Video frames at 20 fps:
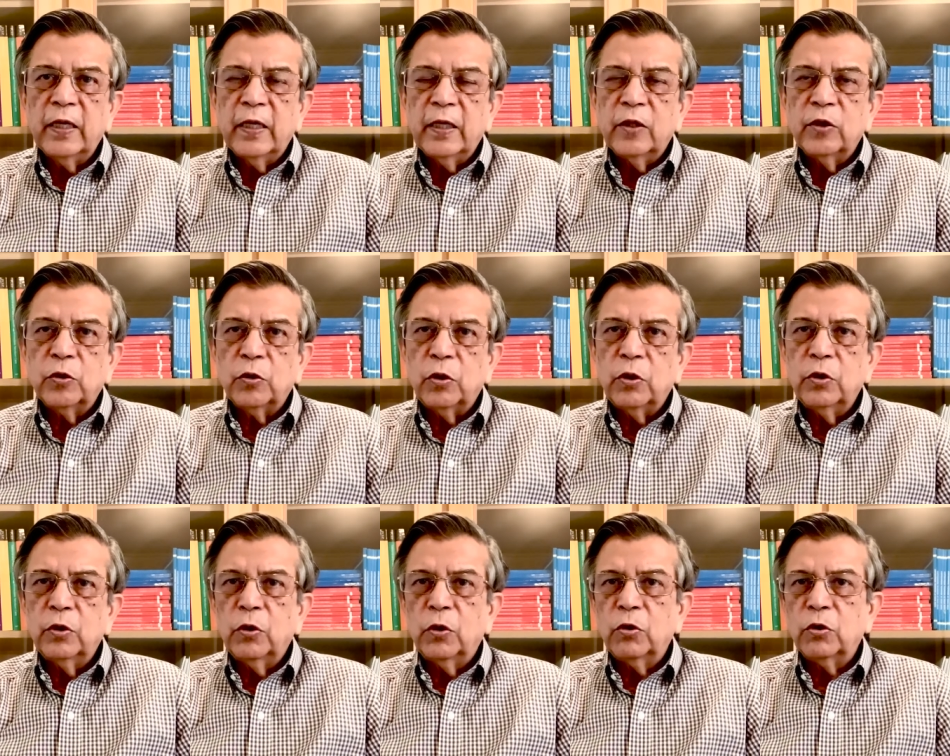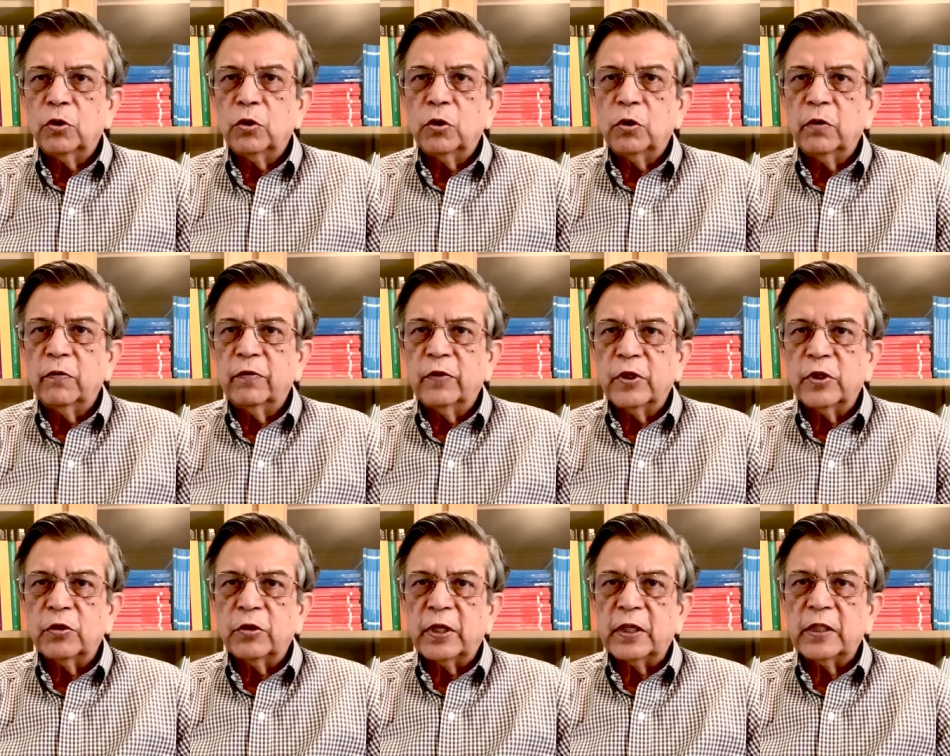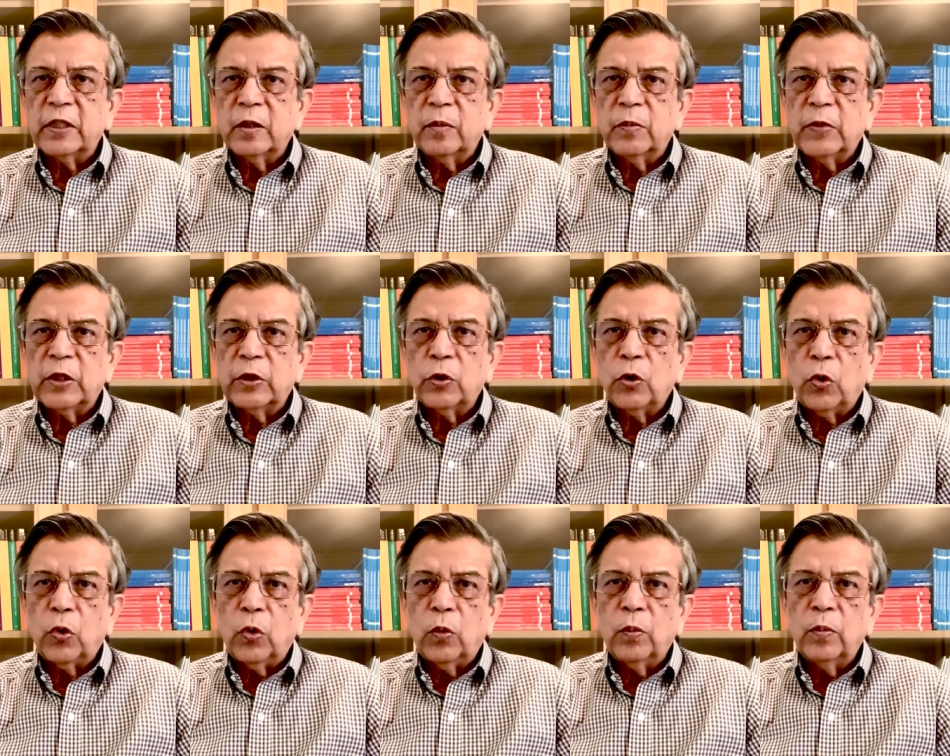So don't sort of restrict him at
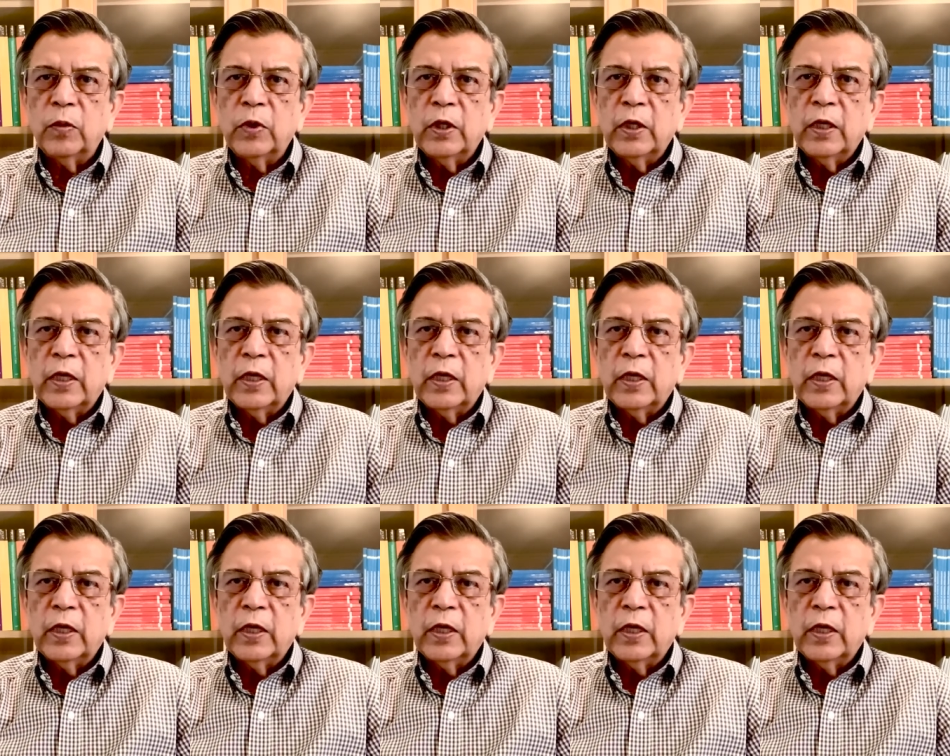home,